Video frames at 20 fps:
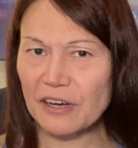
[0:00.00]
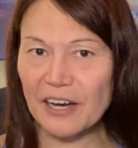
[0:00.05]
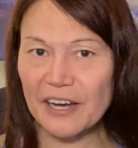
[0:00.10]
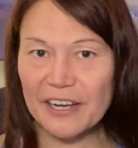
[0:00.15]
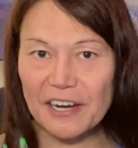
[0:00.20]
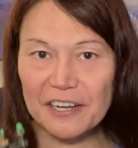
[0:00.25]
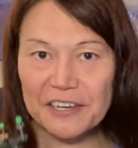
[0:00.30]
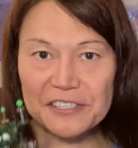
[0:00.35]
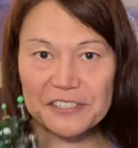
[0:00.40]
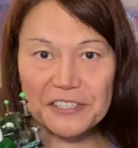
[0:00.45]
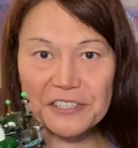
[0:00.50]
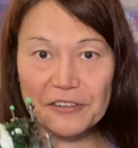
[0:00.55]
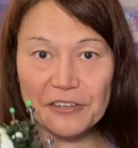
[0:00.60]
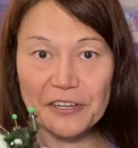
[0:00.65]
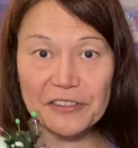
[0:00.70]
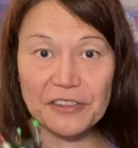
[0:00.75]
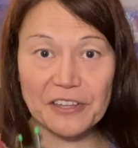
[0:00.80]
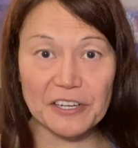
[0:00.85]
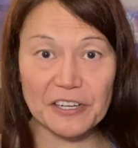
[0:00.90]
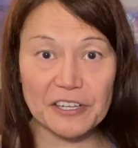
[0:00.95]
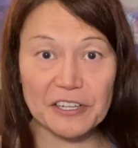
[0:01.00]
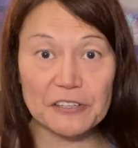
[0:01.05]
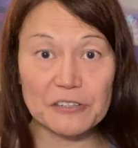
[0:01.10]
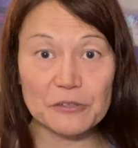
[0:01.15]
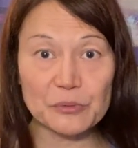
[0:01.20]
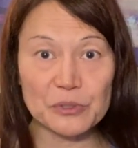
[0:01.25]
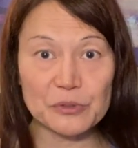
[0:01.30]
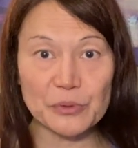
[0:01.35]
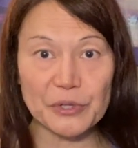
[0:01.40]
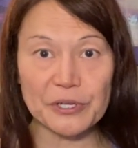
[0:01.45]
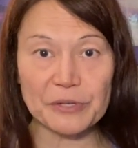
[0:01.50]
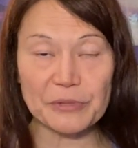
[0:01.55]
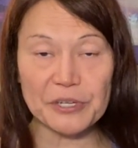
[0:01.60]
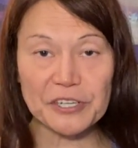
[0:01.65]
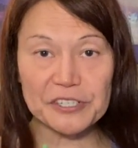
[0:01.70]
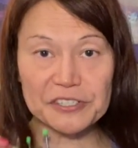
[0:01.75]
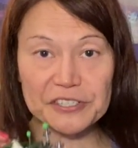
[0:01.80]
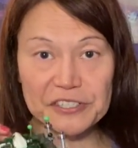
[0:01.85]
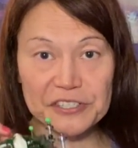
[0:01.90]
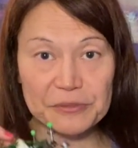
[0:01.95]
I honestly thought that Eagle would win
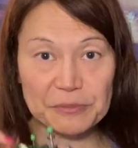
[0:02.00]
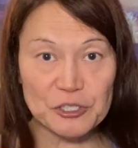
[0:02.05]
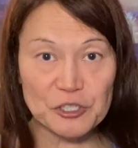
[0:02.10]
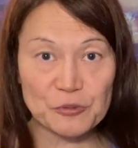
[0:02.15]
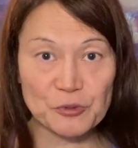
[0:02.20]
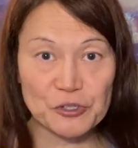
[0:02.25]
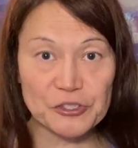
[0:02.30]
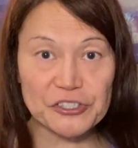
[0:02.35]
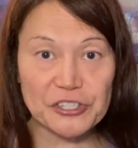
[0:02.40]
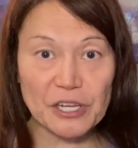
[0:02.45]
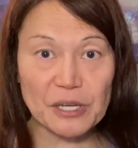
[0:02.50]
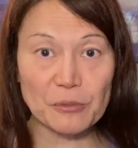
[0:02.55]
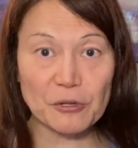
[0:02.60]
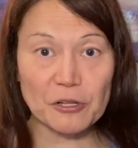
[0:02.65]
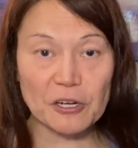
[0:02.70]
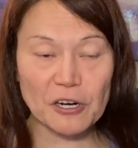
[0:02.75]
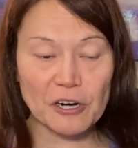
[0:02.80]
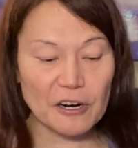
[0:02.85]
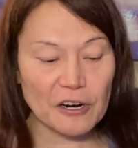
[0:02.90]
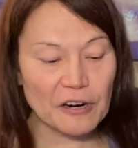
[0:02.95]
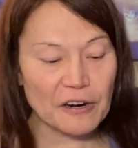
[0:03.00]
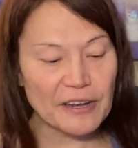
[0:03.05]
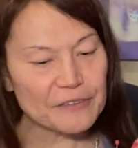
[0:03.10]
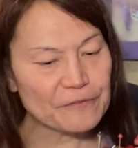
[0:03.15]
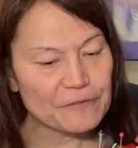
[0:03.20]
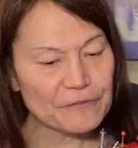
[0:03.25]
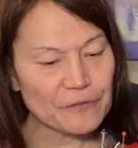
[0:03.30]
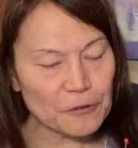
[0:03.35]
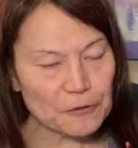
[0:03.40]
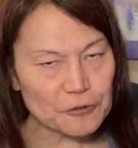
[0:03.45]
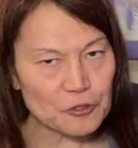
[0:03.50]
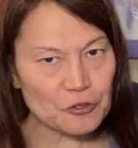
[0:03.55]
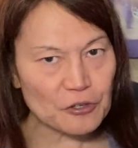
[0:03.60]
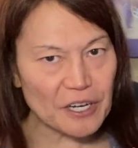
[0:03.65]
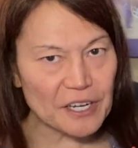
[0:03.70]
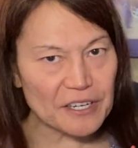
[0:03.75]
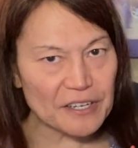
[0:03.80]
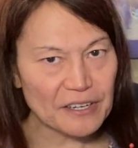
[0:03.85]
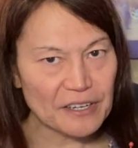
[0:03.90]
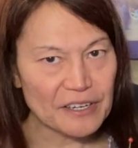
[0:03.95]
because it's a much more stable car.
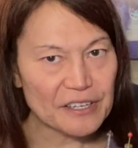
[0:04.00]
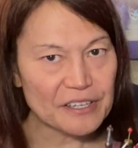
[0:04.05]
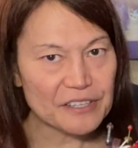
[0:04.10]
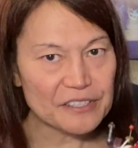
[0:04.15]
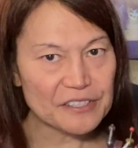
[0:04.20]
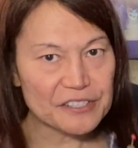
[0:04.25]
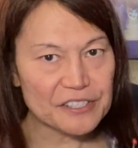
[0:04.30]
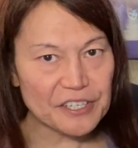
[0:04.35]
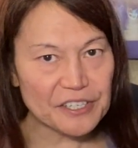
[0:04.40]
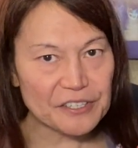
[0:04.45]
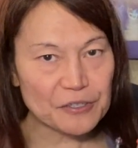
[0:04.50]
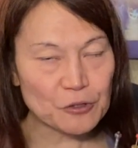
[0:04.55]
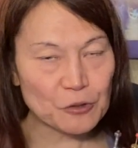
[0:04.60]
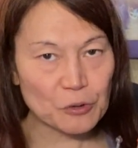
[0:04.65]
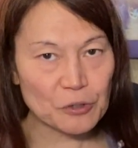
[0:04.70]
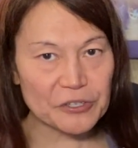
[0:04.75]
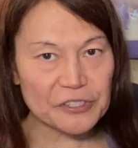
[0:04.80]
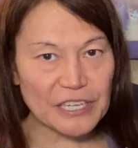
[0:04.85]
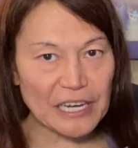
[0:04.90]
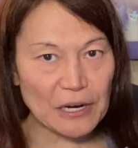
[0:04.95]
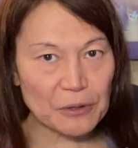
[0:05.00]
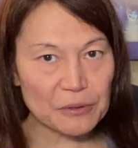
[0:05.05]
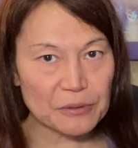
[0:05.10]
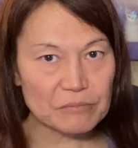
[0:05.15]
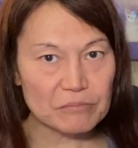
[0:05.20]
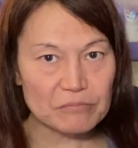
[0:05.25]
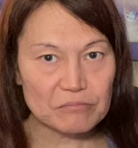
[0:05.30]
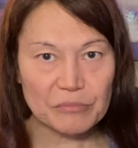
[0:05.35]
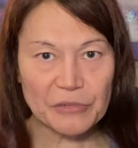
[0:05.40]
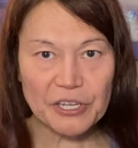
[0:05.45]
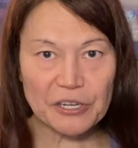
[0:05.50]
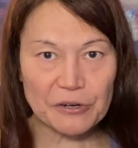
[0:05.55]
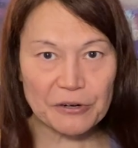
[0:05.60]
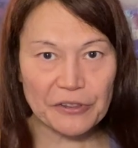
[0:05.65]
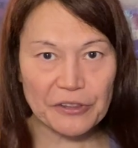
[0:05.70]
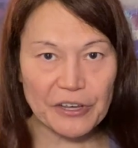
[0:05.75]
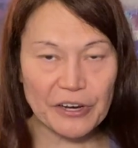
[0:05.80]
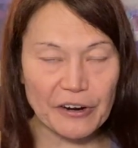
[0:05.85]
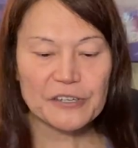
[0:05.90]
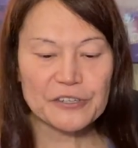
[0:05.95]
Voltron did course out here
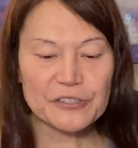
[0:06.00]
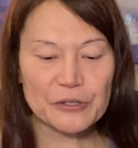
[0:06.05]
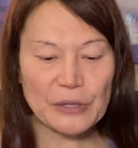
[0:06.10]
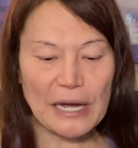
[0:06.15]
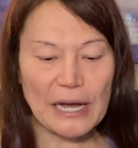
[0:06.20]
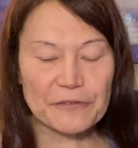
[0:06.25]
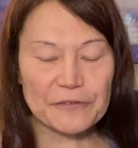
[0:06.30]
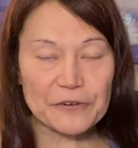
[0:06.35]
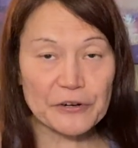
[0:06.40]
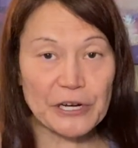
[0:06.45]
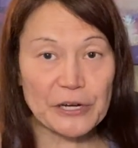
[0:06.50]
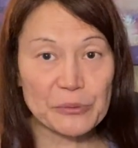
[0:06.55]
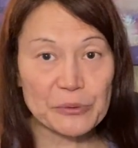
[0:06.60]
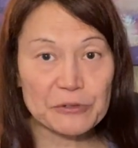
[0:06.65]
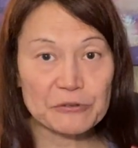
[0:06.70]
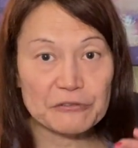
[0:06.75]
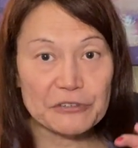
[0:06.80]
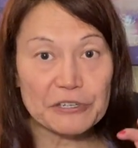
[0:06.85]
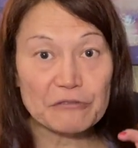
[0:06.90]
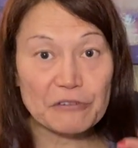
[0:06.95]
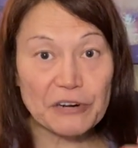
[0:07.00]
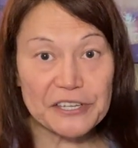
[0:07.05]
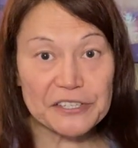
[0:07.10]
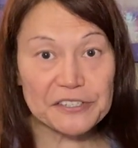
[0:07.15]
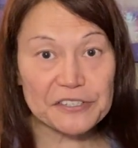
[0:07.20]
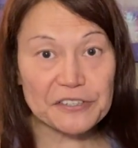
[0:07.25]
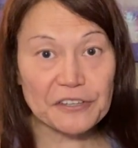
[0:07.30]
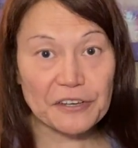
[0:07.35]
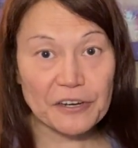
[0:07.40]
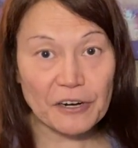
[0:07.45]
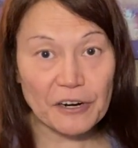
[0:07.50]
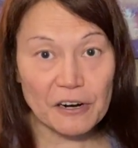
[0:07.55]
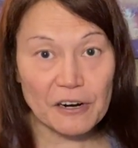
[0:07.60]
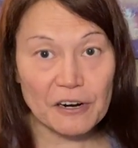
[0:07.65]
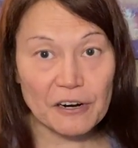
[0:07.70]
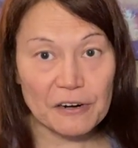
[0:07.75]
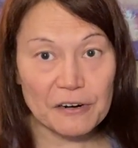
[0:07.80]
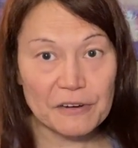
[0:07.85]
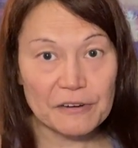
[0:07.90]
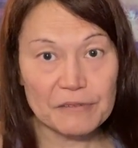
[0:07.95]
and there, so after I would re-race the
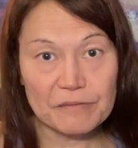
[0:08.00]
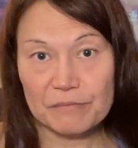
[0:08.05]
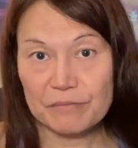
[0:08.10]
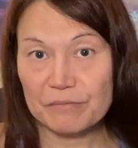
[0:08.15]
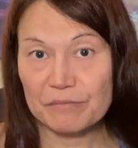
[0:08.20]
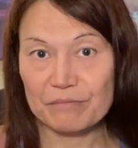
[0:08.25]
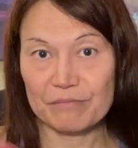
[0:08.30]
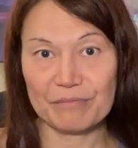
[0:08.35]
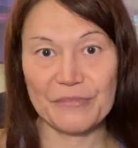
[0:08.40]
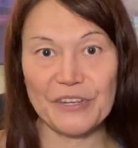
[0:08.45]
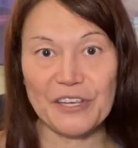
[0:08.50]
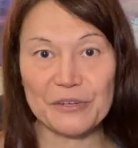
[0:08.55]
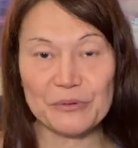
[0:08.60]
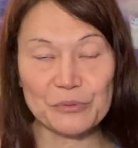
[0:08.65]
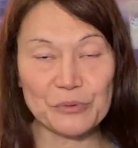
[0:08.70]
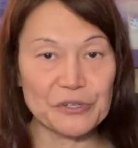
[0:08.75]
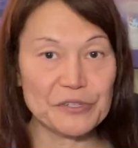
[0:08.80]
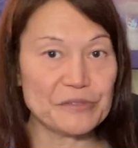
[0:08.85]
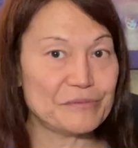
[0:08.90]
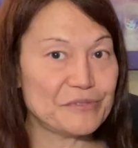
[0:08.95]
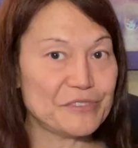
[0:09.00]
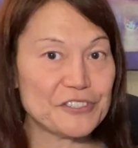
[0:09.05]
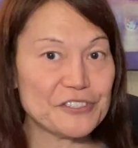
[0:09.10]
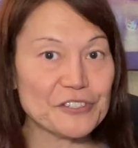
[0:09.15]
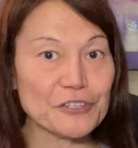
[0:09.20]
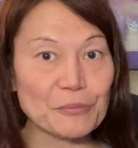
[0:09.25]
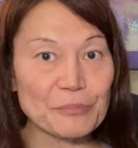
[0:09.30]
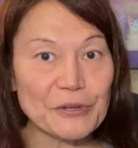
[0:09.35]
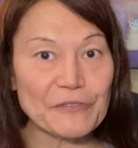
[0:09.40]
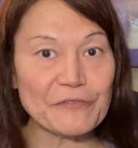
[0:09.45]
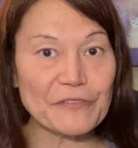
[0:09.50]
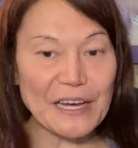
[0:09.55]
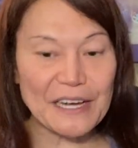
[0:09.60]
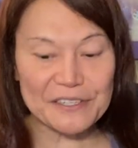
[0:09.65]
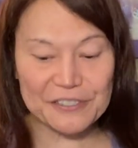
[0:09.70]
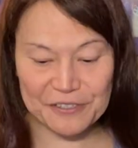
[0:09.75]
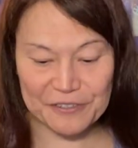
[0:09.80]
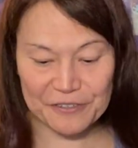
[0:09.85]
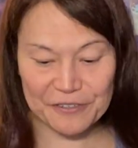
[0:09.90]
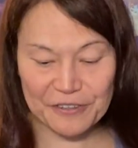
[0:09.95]
car, it would still be
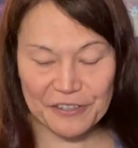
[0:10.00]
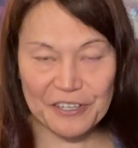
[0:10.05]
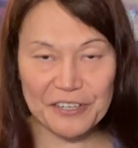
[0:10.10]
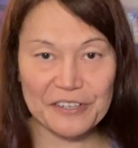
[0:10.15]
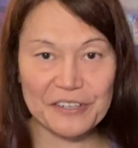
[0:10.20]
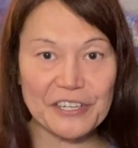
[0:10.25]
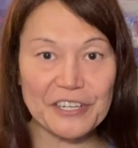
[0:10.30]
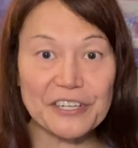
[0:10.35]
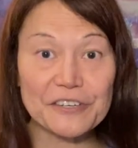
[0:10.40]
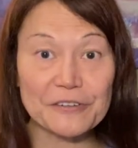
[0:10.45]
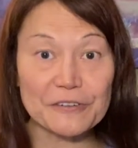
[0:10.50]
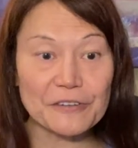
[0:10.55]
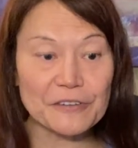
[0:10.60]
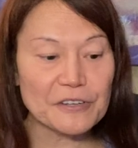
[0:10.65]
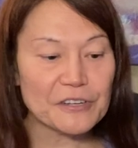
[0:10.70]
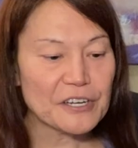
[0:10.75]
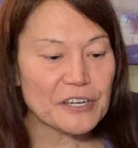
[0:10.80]
faster than Eagle.